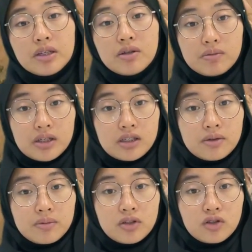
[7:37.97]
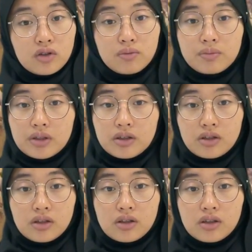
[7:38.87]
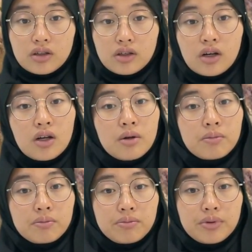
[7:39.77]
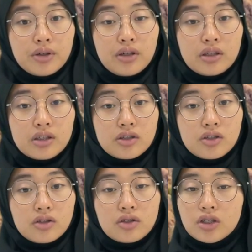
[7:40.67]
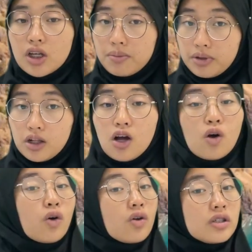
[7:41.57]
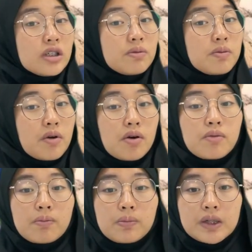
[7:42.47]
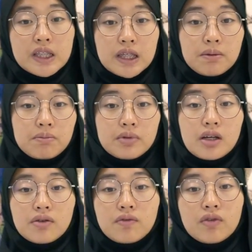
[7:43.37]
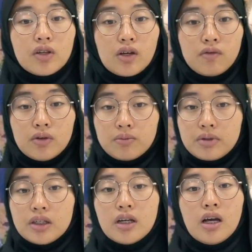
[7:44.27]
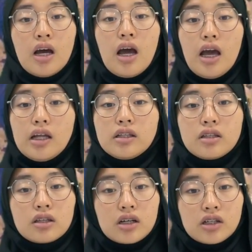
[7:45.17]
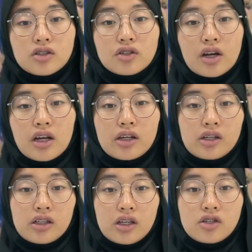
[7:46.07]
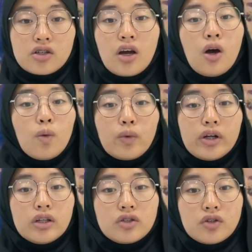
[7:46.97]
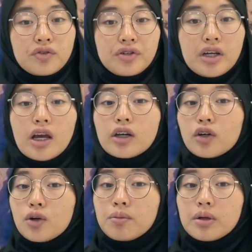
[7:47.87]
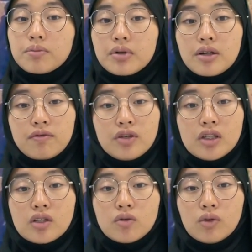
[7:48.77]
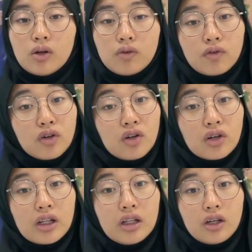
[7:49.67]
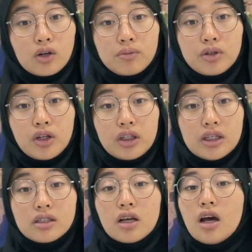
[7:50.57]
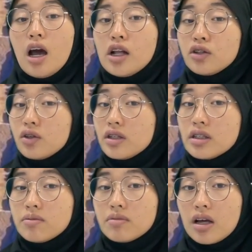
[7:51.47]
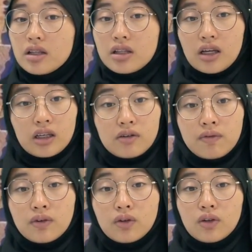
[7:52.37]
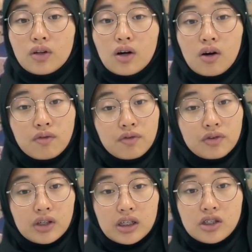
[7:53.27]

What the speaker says: Its management should build priorities sustainable concept to preserve the environment and cultural heritage while ensuring economic benefits for local communities. Tourism that takes full account